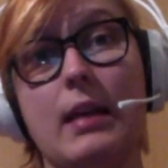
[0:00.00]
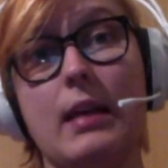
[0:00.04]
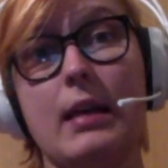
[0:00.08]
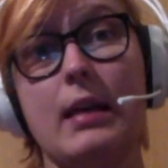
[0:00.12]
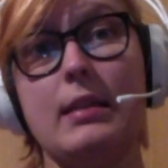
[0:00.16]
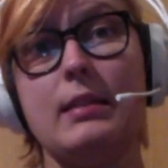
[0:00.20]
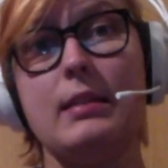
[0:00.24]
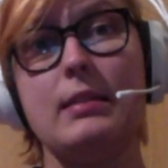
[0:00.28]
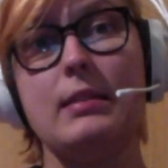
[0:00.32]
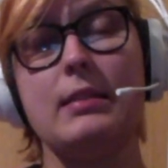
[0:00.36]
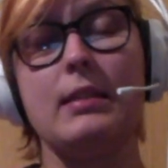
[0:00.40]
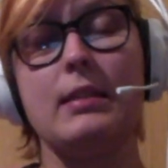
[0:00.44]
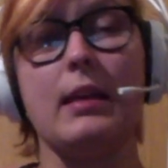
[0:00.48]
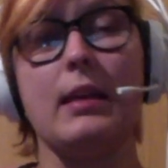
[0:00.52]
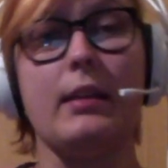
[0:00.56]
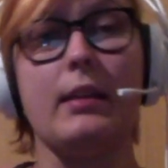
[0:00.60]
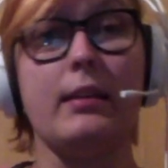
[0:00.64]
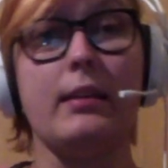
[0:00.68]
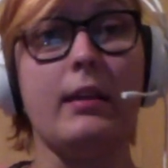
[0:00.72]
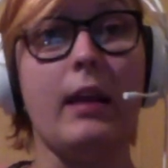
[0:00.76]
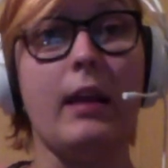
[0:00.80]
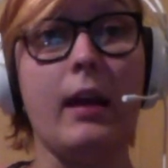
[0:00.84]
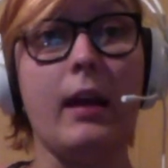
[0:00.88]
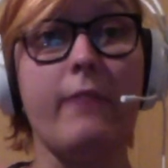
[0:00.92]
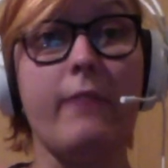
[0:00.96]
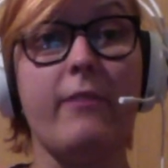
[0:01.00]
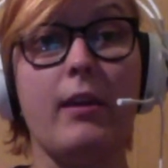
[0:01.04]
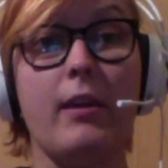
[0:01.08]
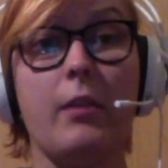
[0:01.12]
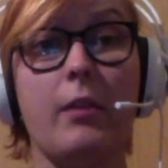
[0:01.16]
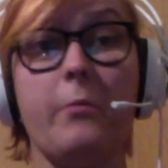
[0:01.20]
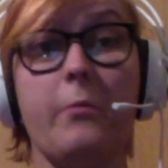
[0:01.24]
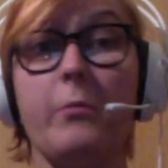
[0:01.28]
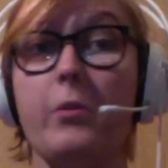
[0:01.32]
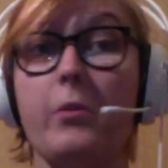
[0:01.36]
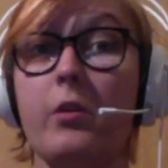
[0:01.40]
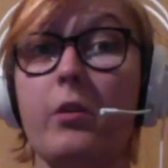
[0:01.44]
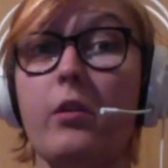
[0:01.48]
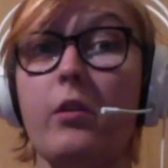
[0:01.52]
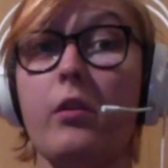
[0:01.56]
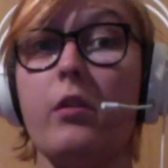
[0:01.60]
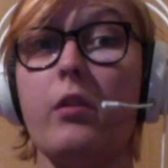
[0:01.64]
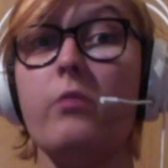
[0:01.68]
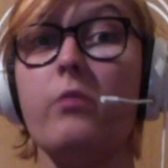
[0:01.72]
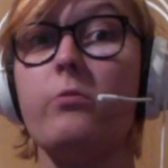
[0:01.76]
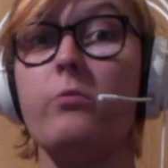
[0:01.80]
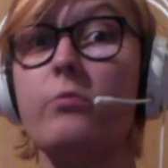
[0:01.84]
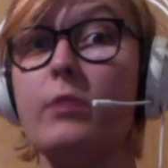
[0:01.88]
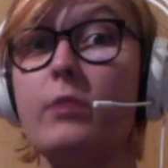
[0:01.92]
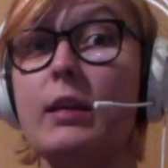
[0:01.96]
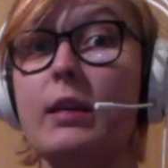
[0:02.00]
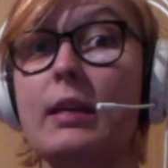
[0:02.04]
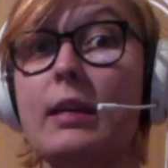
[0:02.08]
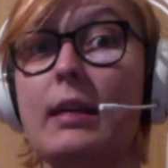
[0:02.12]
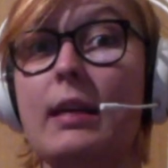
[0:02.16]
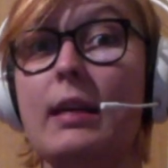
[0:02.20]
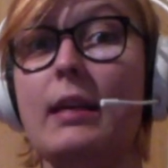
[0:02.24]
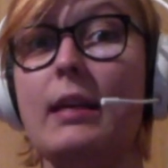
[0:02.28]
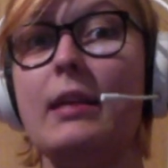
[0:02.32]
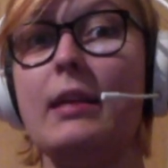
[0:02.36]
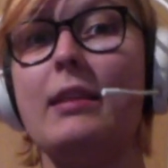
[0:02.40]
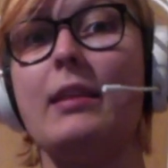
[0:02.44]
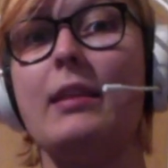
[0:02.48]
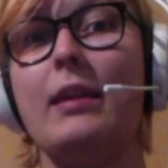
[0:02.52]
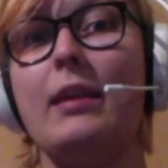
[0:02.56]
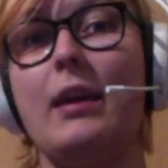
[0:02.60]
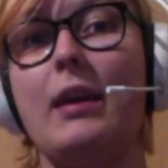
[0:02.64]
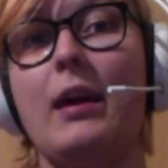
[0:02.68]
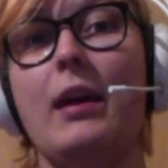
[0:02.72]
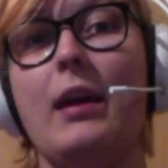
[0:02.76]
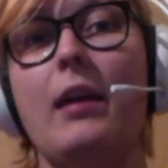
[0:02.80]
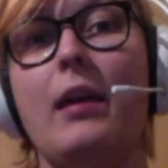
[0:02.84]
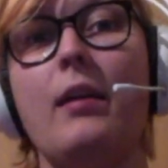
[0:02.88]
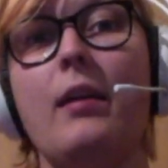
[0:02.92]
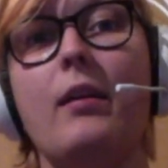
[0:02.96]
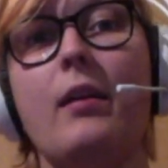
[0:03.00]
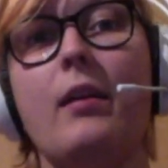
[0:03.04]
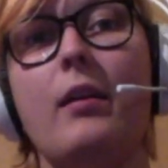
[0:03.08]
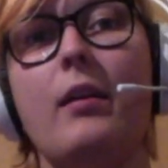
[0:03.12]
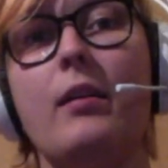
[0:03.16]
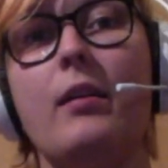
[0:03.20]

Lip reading: and Scandinavia were really the